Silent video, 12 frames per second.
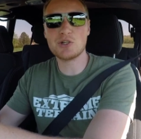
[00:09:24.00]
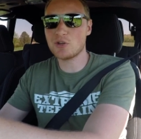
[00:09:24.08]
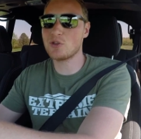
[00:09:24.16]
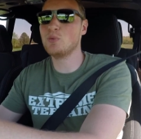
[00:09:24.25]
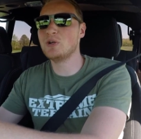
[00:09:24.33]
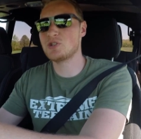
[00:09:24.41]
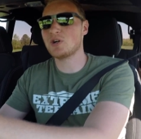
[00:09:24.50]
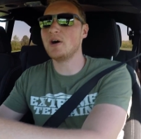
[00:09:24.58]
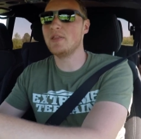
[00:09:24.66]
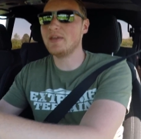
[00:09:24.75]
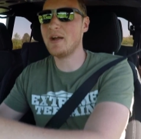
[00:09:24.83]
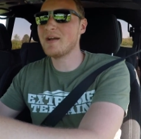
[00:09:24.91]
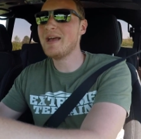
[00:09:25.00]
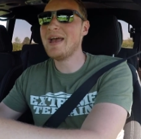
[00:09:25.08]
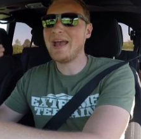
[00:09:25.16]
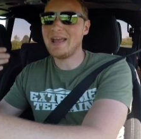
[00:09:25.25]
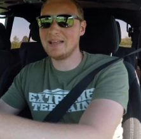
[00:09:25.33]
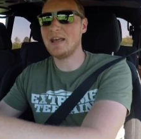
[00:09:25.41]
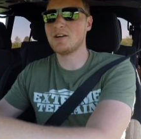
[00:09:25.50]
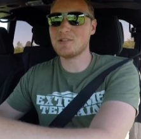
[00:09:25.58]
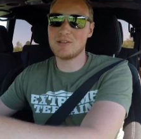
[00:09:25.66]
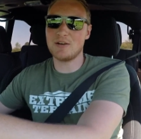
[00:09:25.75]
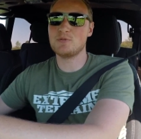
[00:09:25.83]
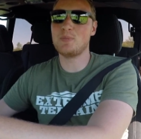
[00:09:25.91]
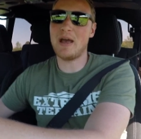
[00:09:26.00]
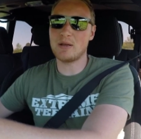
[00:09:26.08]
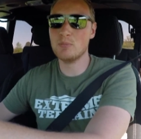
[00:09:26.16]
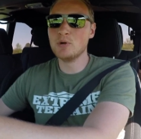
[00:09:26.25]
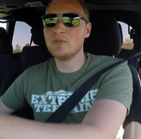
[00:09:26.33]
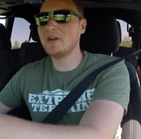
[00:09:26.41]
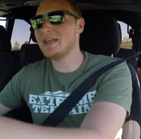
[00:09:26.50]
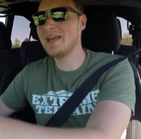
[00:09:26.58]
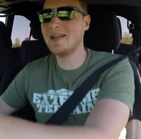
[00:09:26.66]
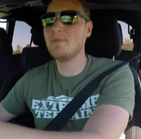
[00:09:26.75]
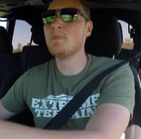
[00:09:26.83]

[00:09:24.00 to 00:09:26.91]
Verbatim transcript: hook the winch on there, and get ourselves back moving again.